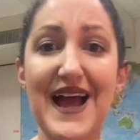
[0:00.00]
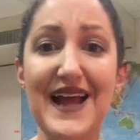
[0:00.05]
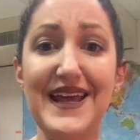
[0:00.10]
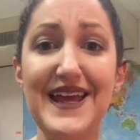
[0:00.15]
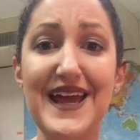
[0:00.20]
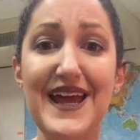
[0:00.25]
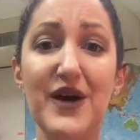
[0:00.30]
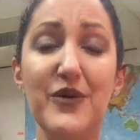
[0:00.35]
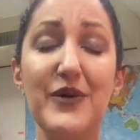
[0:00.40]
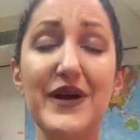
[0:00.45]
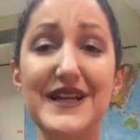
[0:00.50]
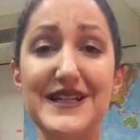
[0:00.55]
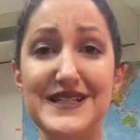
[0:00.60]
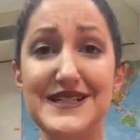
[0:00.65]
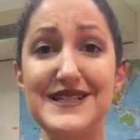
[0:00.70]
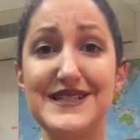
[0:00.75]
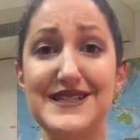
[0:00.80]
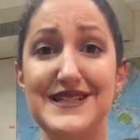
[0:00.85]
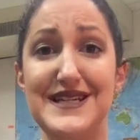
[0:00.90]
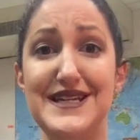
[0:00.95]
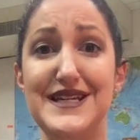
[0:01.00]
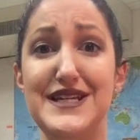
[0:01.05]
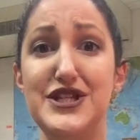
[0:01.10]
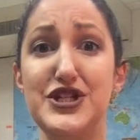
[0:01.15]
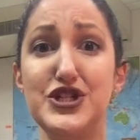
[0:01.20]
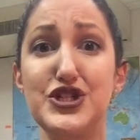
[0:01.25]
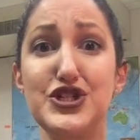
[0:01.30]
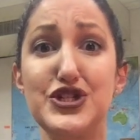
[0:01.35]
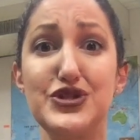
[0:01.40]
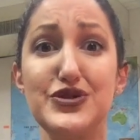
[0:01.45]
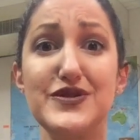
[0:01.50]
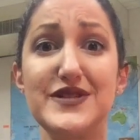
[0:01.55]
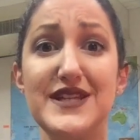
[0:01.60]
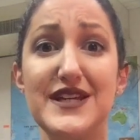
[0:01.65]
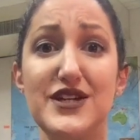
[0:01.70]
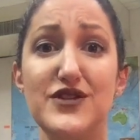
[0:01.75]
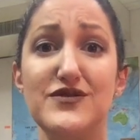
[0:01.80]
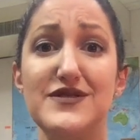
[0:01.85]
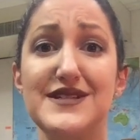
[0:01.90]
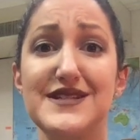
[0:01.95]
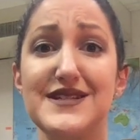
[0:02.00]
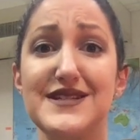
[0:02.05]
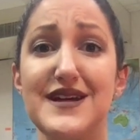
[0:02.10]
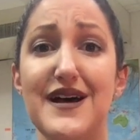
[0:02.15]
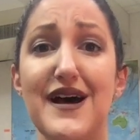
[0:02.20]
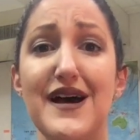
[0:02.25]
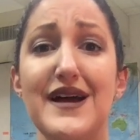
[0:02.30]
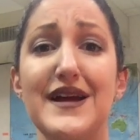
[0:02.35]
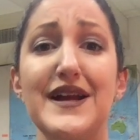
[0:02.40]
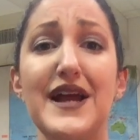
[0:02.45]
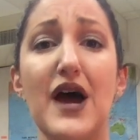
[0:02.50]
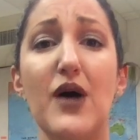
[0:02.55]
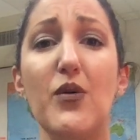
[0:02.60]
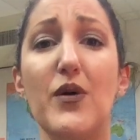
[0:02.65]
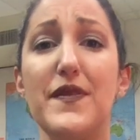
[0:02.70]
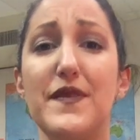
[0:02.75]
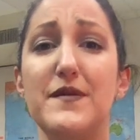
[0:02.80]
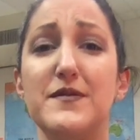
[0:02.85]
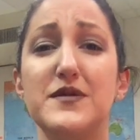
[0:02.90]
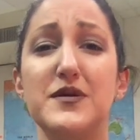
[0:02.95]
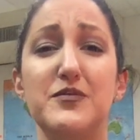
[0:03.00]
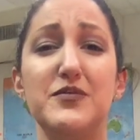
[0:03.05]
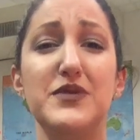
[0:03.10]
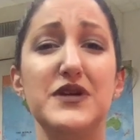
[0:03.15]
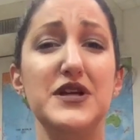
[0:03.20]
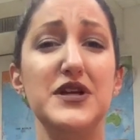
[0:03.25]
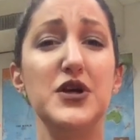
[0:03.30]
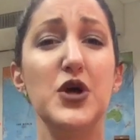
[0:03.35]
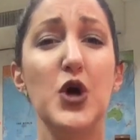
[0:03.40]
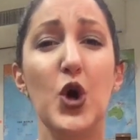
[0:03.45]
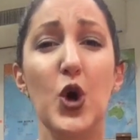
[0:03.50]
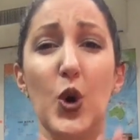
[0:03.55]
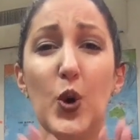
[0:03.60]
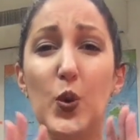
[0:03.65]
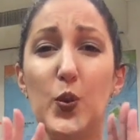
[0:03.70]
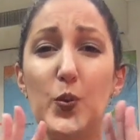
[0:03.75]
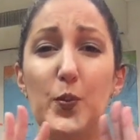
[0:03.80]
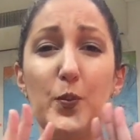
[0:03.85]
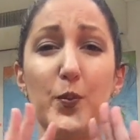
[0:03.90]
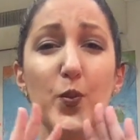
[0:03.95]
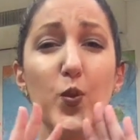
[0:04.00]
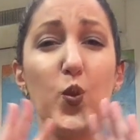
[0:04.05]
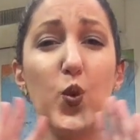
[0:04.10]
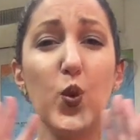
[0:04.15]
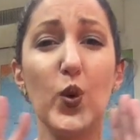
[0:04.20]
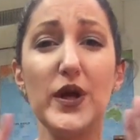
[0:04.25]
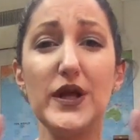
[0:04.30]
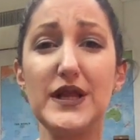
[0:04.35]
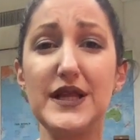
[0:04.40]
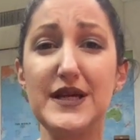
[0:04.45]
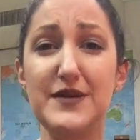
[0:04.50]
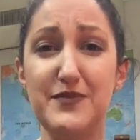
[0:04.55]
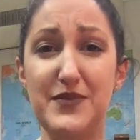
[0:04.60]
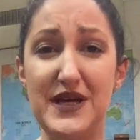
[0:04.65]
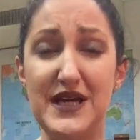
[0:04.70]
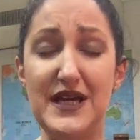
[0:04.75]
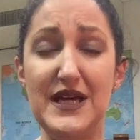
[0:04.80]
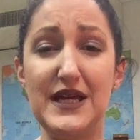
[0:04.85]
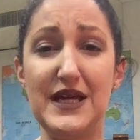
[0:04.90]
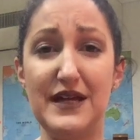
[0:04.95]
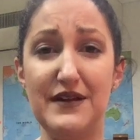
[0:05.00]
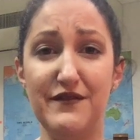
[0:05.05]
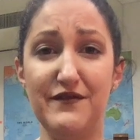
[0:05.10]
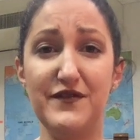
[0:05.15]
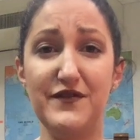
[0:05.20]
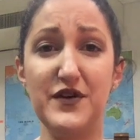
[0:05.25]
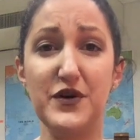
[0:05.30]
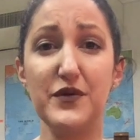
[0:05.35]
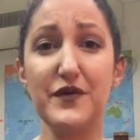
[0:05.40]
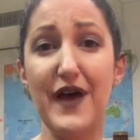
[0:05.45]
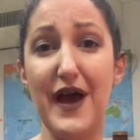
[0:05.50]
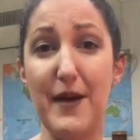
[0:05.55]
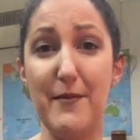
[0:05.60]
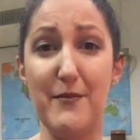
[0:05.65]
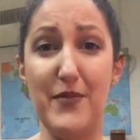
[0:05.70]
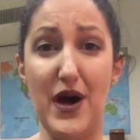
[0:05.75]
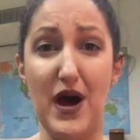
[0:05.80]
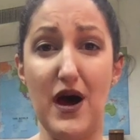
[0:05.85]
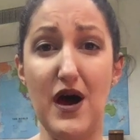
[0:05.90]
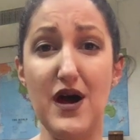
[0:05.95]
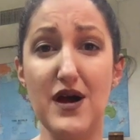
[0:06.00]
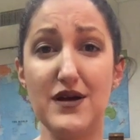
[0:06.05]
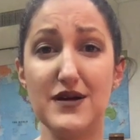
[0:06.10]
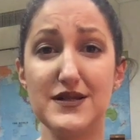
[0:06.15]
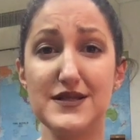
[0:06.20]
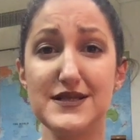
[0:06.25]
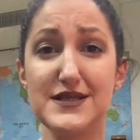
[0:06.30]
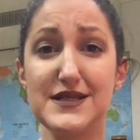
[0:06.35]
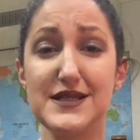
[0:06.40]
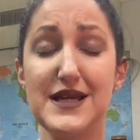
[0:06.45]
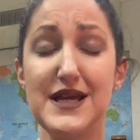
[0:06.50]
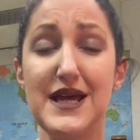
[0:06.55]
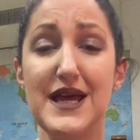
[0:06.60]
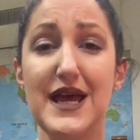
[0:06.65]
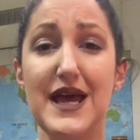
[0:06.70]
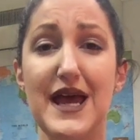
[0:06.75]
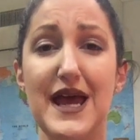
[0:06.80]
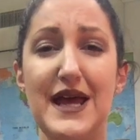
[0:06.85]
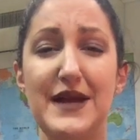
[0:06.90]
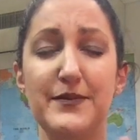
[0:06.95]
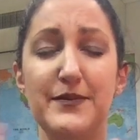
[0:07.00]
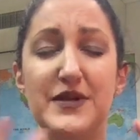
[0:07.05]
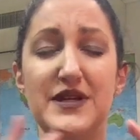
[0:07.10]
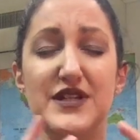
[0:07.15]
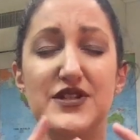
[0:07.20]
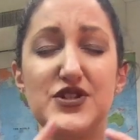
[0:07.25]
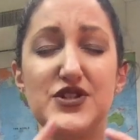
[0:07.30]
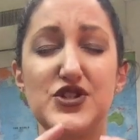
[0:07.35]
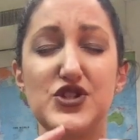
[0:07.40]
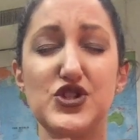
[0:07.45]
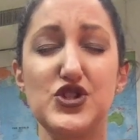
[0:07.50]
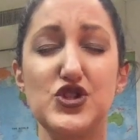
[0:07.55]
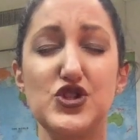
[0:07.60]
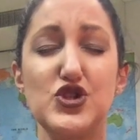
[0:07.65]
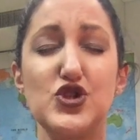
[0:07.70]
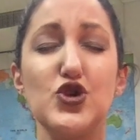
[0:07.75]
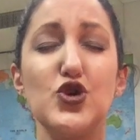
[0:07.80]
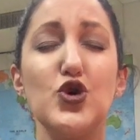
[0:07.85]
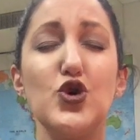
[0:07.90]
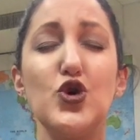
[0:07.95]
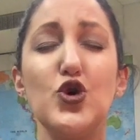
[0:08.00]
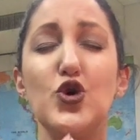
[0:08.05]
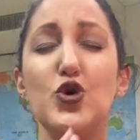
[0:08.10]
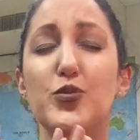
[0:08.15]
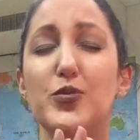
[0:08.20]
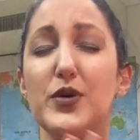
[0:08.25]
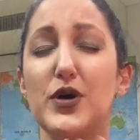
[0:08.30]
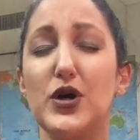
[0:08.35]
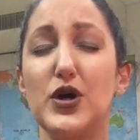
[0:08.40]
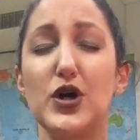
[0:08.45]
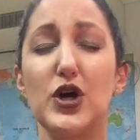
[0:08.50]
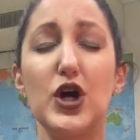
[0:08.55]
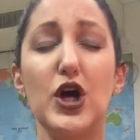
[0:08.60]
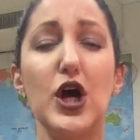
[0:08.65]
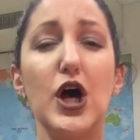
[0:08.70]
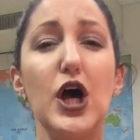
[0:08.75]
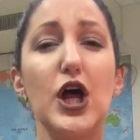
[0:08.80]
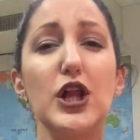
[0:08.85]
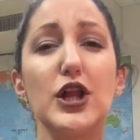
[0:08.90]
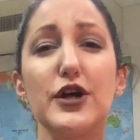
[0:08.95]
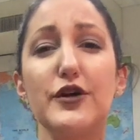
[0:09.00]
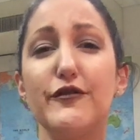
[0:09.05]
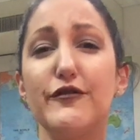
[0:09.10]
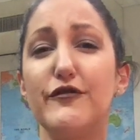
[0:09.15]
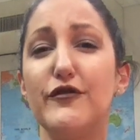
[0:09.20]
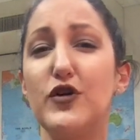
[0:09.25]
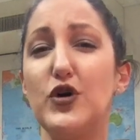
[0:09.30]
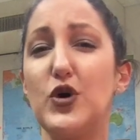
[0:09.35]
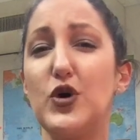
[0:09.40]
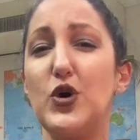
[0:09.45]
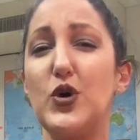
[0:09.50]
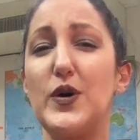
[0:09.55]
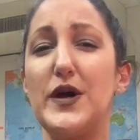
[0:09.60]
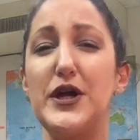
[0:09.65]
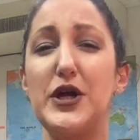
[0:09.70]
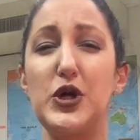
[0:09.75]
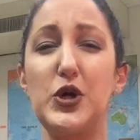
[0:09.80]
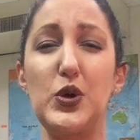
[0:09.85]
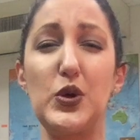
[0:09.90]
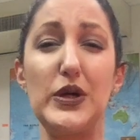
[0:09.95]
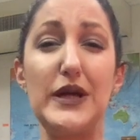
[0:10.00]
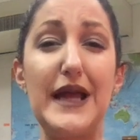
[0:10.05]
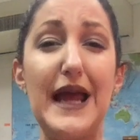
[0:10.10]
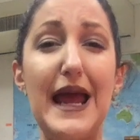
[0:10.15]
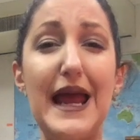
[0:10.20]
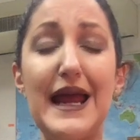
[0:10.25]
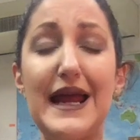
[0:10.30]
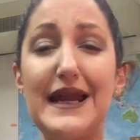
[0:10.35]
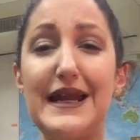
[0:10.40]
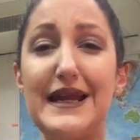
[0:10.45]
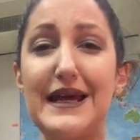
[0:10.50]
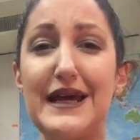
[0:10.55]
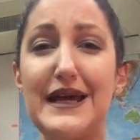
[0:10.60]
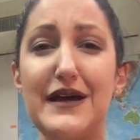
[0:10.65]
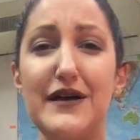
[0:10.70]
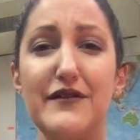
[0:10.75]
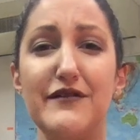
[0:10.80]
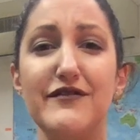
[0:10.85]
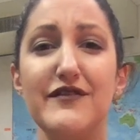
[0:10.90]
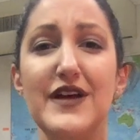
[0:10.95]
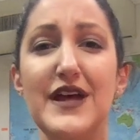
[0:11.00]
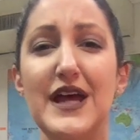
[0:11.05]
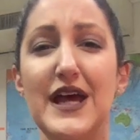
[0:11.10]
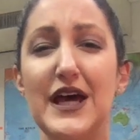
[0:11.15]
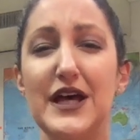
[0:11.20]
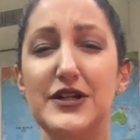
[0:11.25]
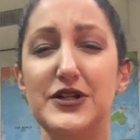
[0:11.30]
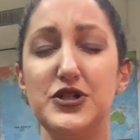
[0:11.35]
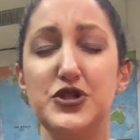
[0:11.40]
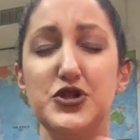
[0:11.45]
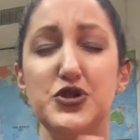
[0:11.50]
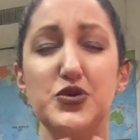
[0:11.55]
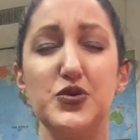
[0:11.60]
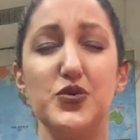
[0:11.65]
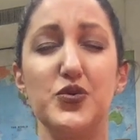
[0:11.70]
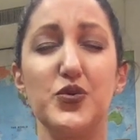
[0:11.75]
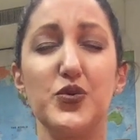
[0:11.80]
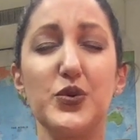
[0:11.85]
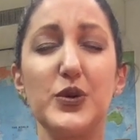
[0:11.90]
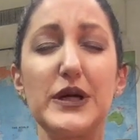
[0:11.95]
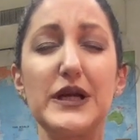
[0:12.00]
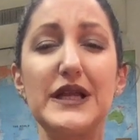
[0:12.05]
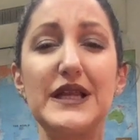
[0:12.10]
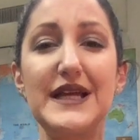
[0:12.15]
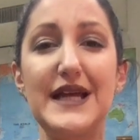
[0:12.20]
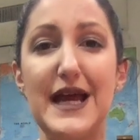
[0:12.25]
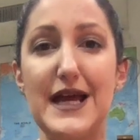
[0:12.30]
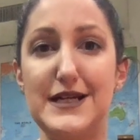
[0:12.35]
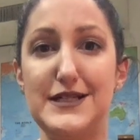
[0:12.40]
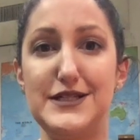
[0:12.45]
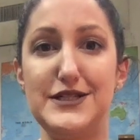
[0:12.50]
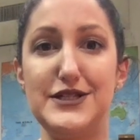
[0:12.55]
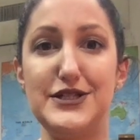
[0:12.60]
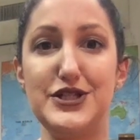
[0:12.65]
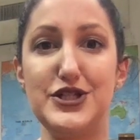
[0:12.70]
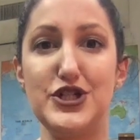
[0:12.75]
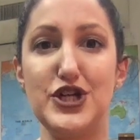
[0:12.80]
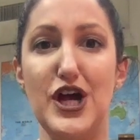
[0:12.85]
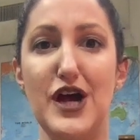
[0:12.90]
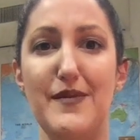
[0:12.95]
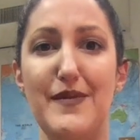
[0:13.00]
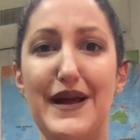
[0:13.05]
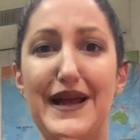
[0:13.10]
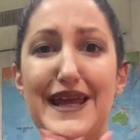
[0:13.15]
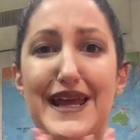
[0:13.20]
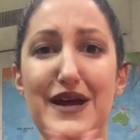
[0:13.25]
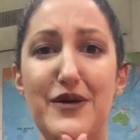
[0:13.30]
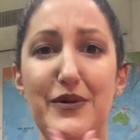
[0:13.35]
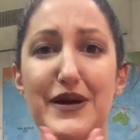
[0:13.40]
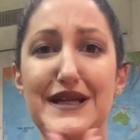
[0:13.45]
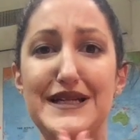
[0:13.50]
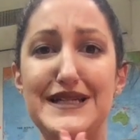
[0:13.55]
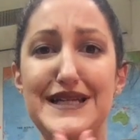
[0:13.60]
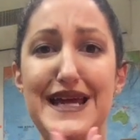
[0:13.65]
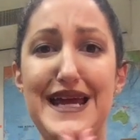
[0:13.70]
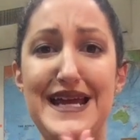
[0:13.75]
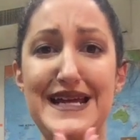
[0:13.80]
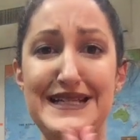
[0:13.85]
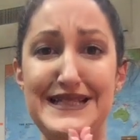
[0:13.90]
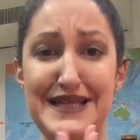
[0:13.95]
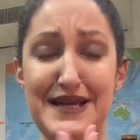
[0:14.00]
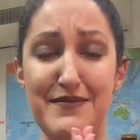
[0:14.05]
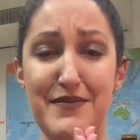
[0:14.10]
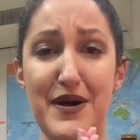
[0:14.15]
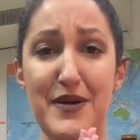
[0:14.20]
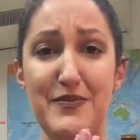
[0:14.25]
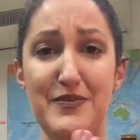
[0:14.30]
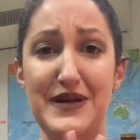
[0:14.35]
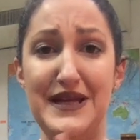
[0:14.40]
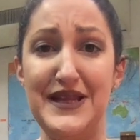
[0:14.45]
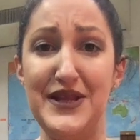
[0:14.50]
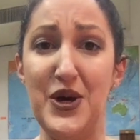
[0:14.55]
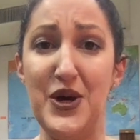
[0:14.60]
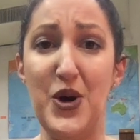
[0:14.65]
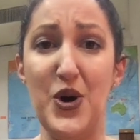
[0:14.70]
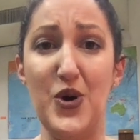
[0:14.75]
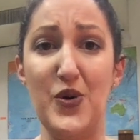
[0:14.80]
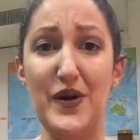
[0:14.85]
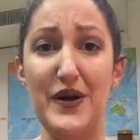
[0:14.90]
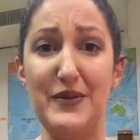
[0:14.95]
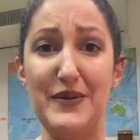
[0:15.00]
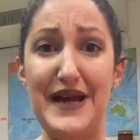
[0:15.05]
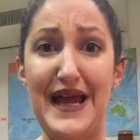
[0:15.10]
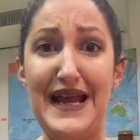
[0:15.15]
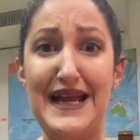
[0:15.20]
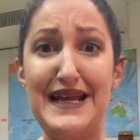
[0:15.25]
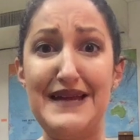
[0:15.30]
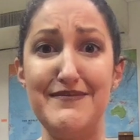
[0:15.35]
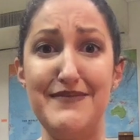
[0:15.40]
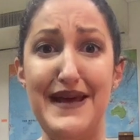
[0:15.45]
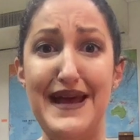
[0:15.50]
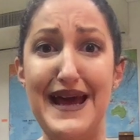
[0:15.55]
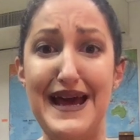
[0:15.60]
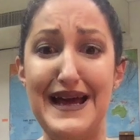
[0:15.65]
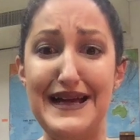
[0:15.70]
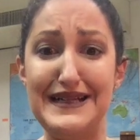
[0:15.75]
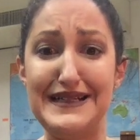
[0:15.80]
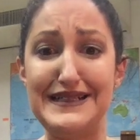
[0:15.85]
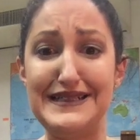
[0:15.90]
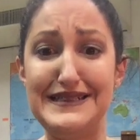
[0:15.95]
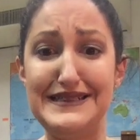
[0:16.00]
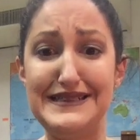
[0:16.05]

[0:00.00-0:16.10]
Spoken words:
Can't wait to see the shoes that you design. I want them to be really big and fill that box and be super colorful and creative and to do a really excellent job. I can't wait to hang some up in the hallway when I get back.